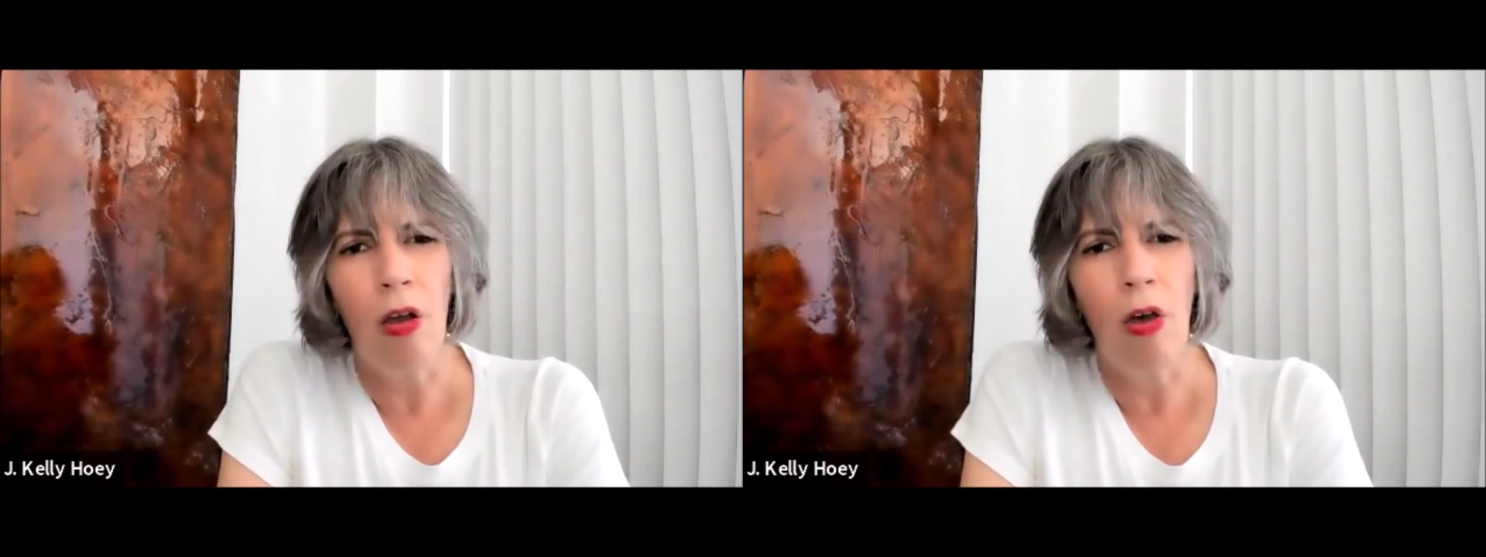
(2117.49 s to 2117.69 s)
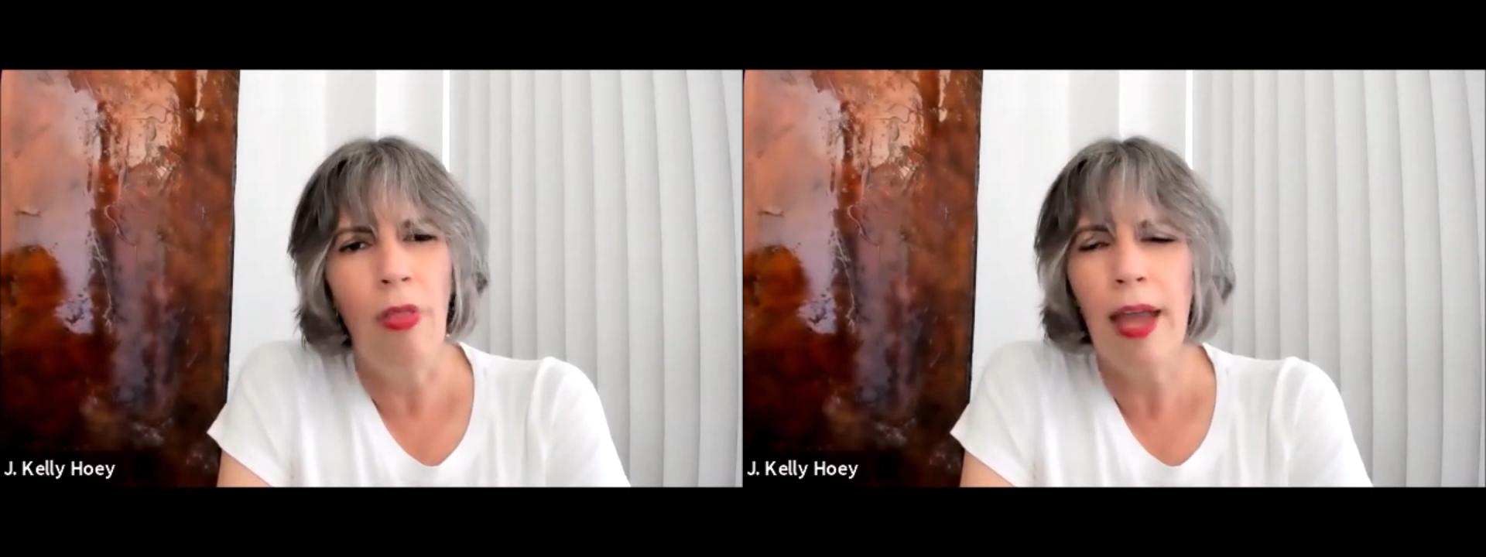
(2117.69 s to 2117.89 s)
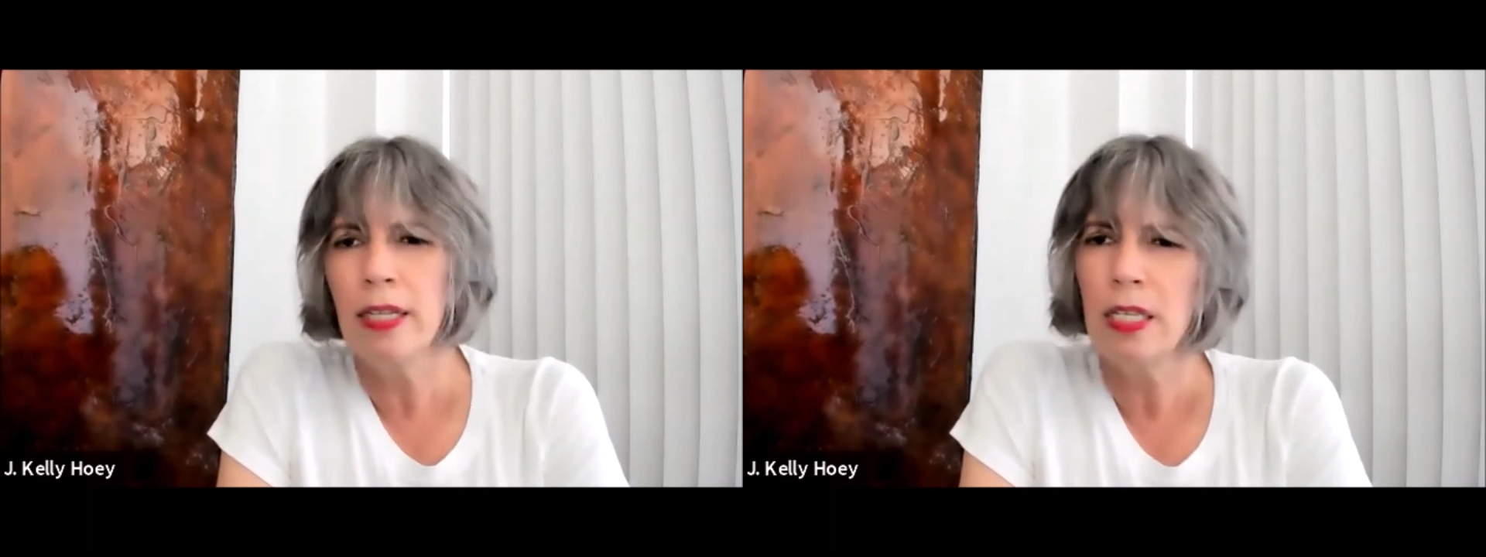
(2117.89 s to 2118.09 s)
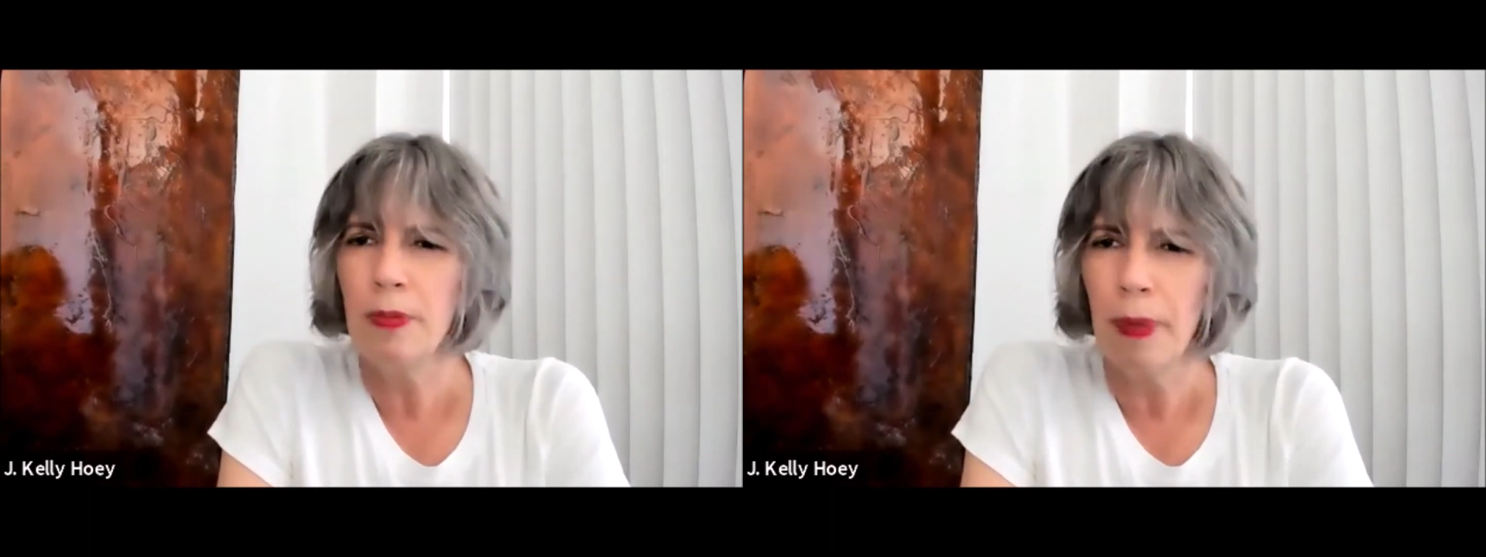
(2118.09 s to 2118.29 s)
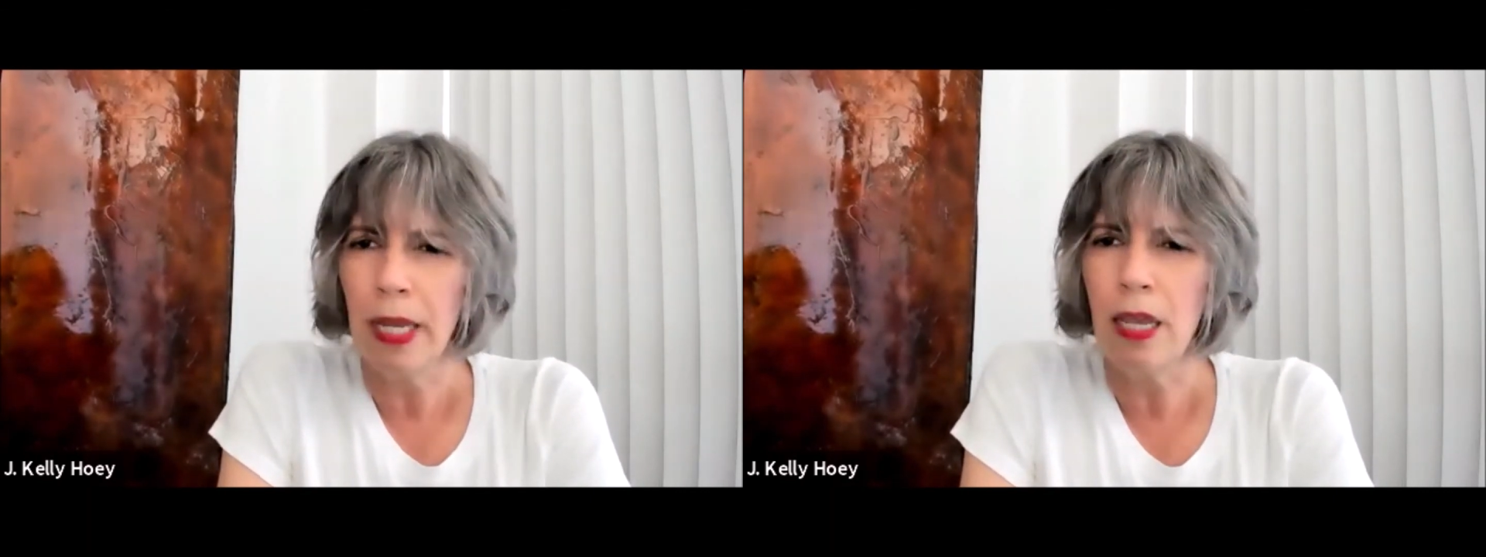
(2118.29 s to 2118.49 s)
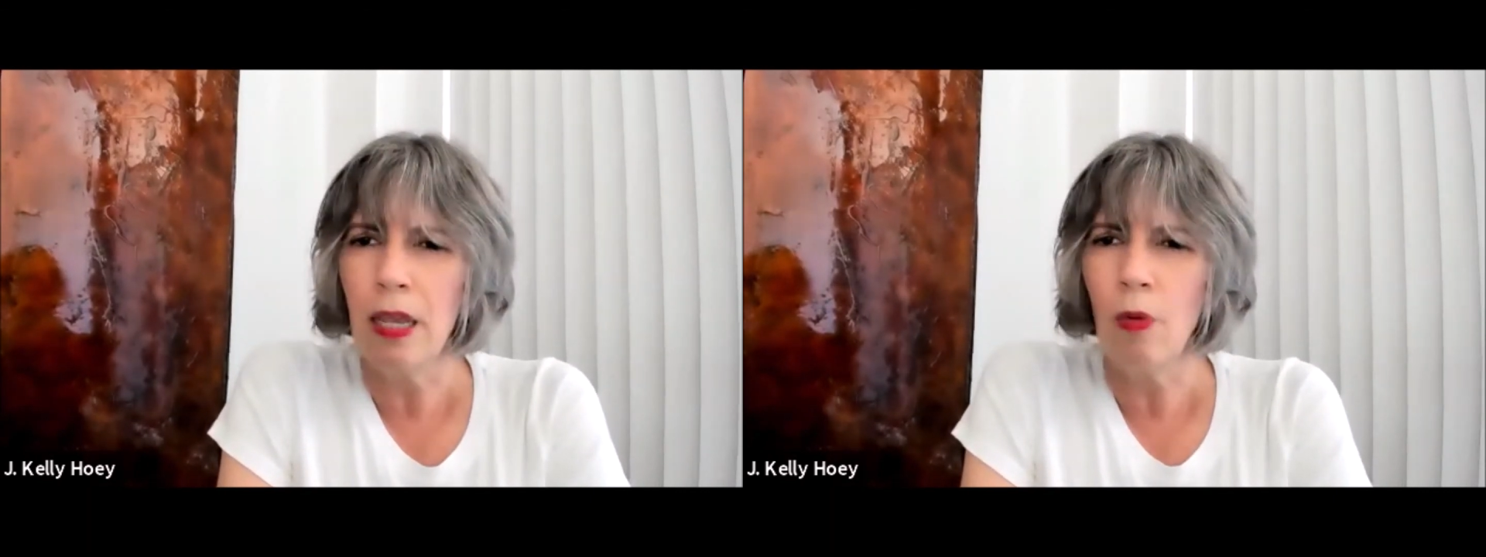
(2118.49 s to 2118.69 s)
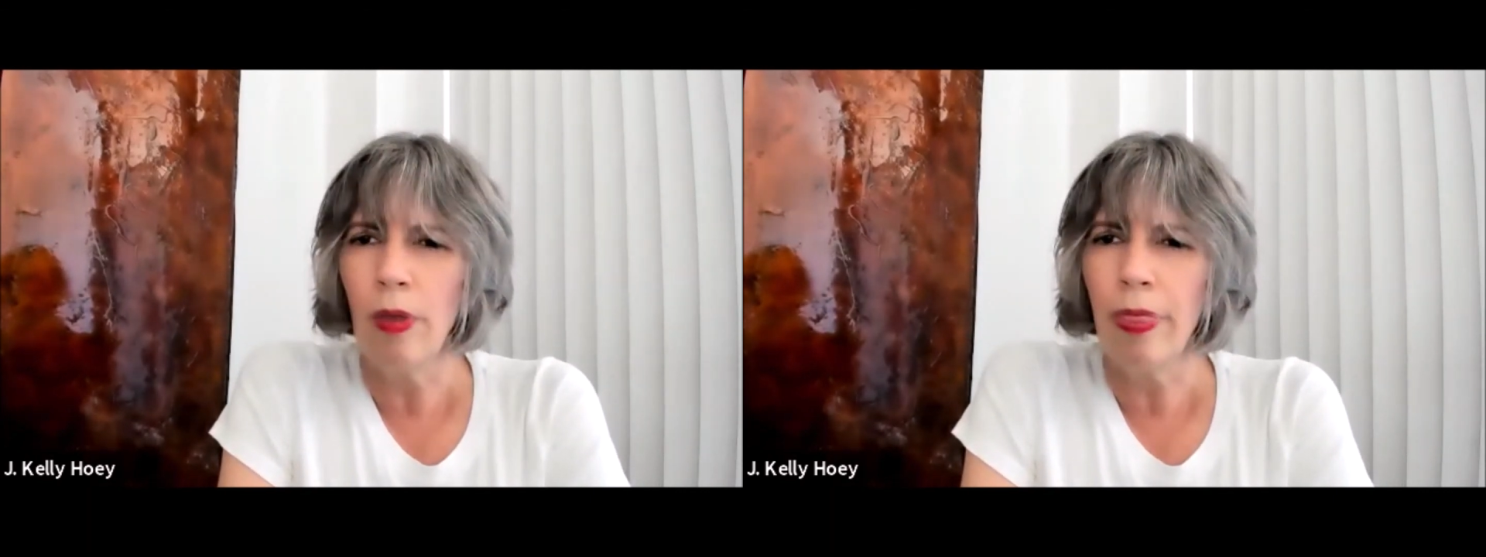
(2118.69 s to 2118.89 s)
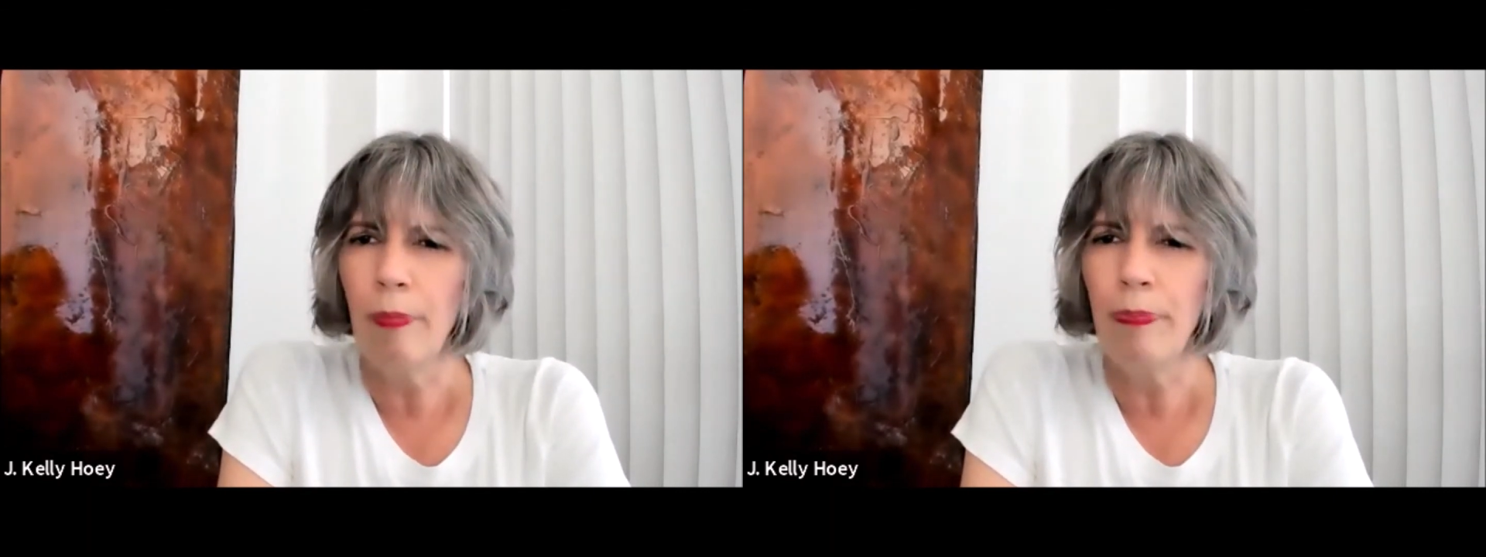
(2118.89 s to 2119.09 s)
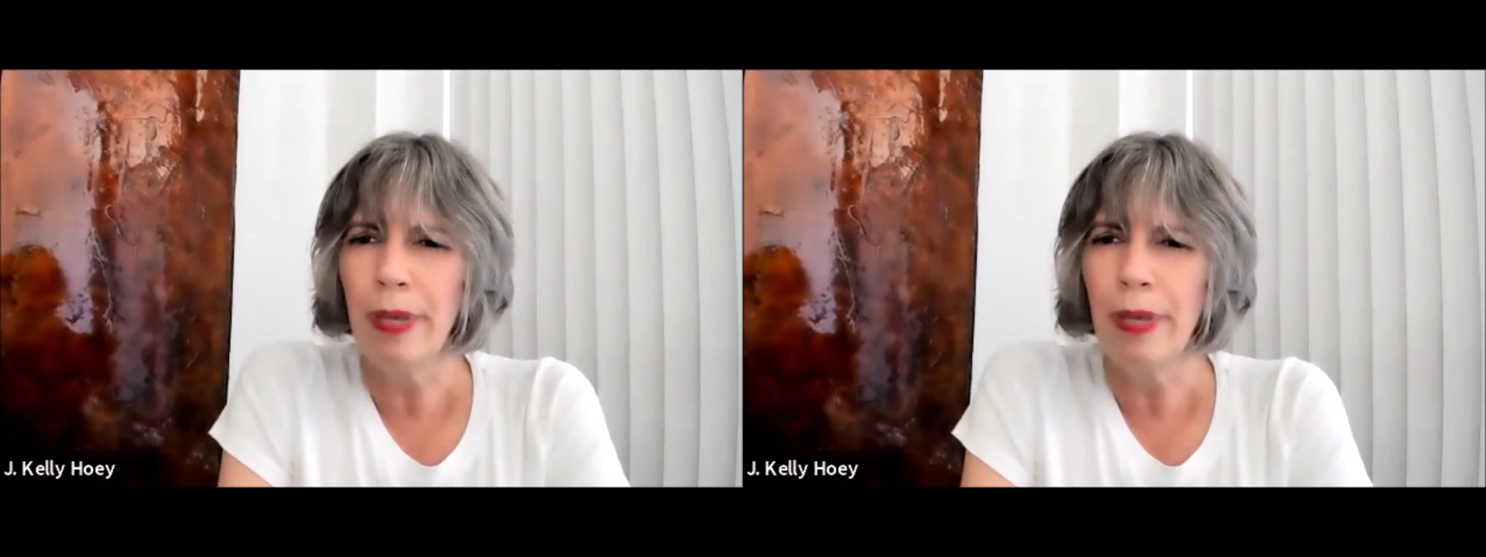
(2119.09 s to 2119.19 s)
all that speaking with the